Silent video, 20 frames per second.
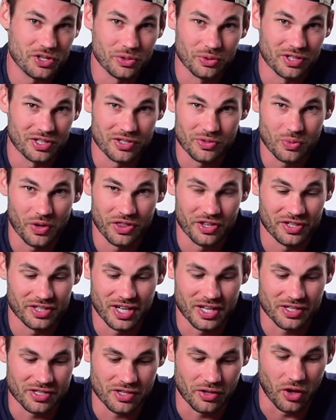shoot this with a
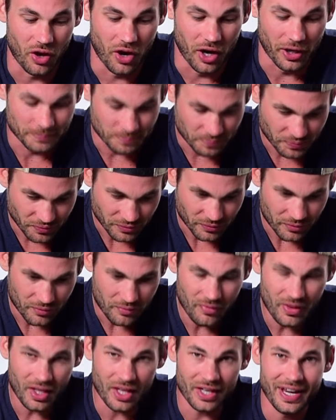D S L R.
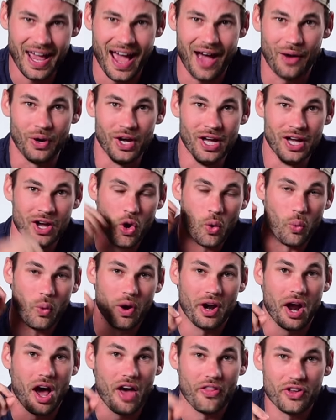Now,
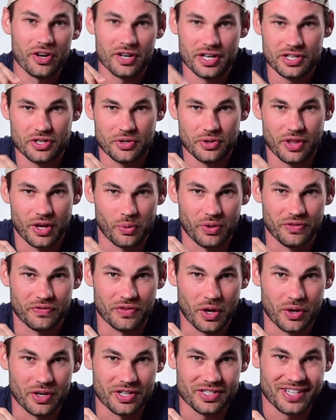one other issue that we've
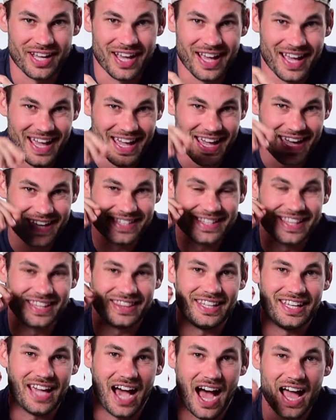noticed is
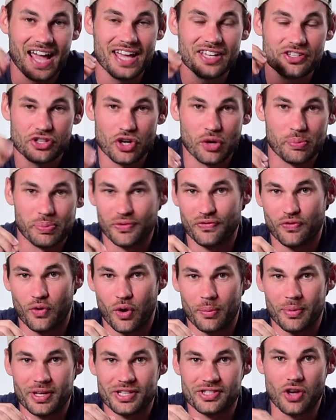that the I S O
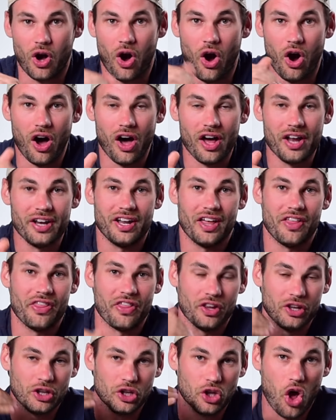performance on
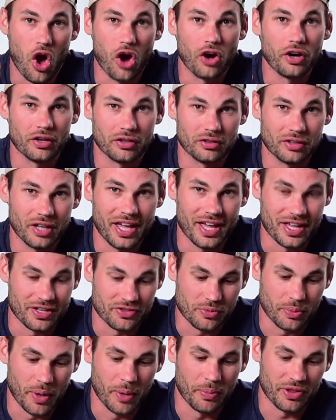the longer
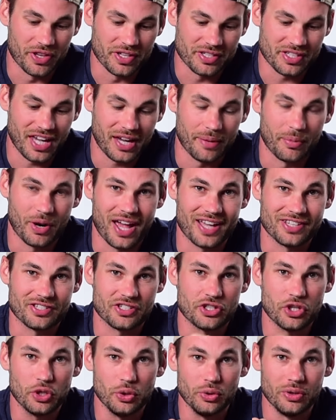lens, remember this camera
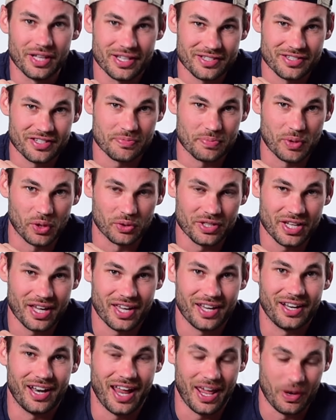has two lenses built
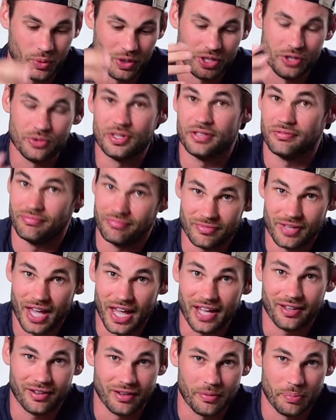in, and when you
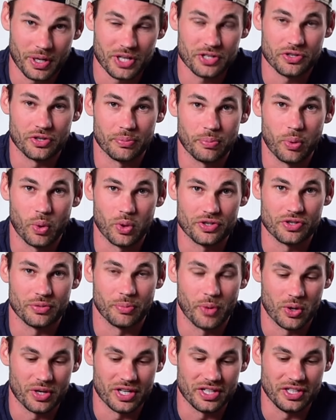take a picture in portrait
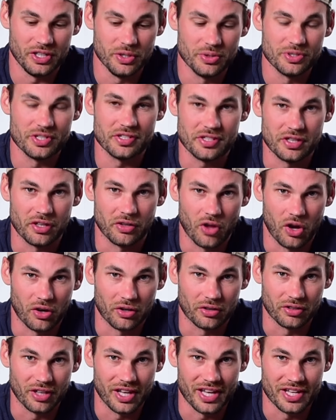mode, it uses the
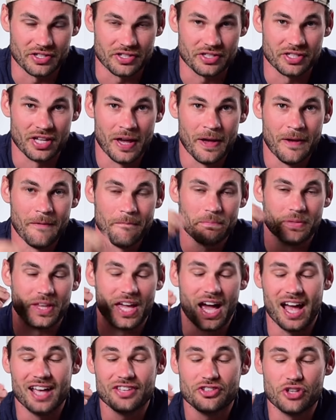longer lens.
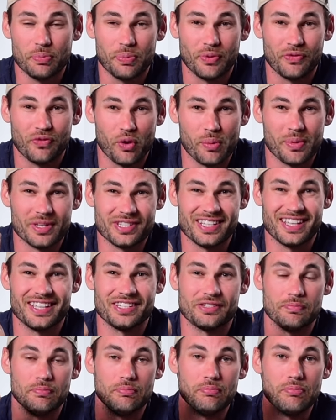The I S O performance
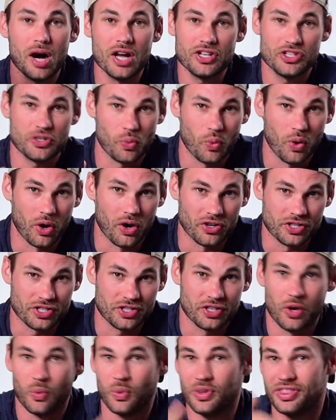is much
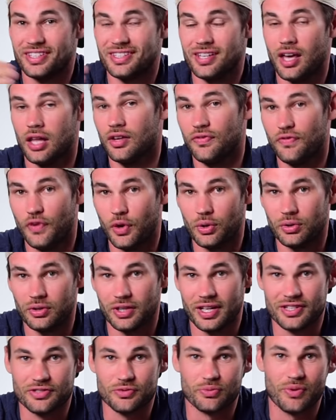worse with the telephoto
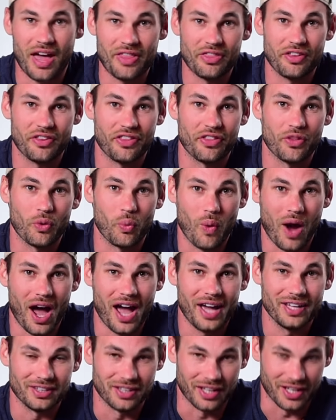lens rather than the
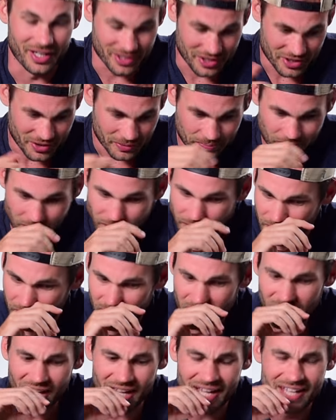wide lens.
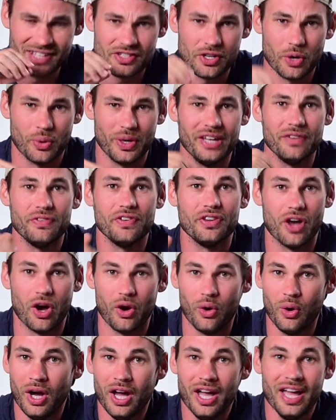And so even
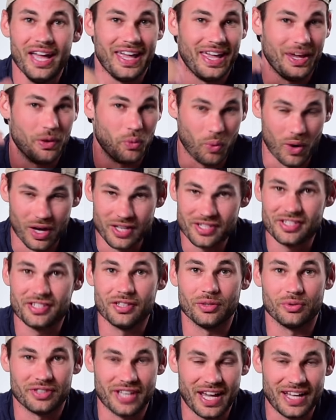though it was
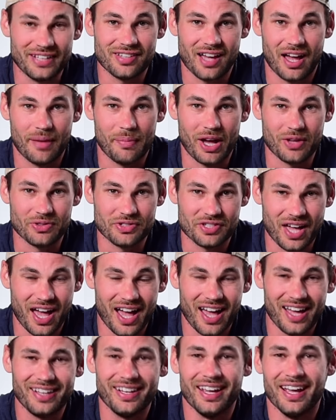still daytime
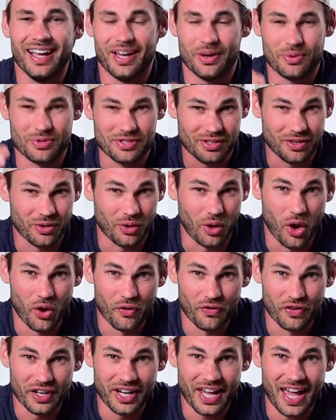outside, it was a little
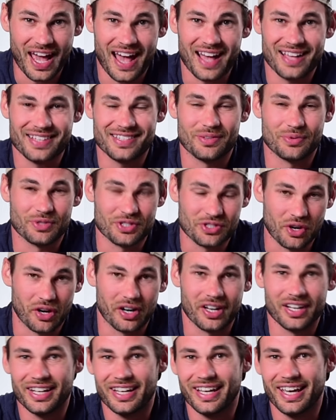overcast, it was
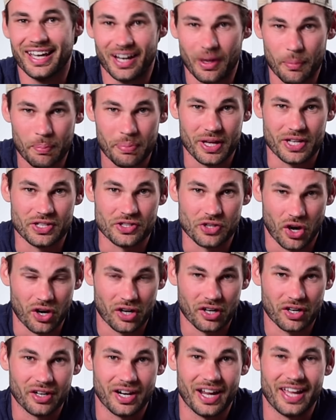starting to get a bit
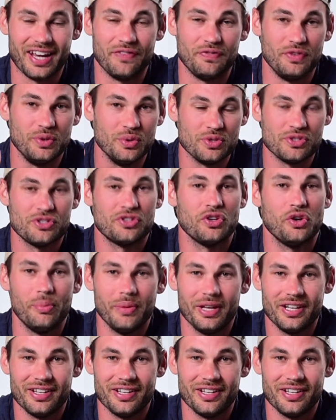darker, and if you zoom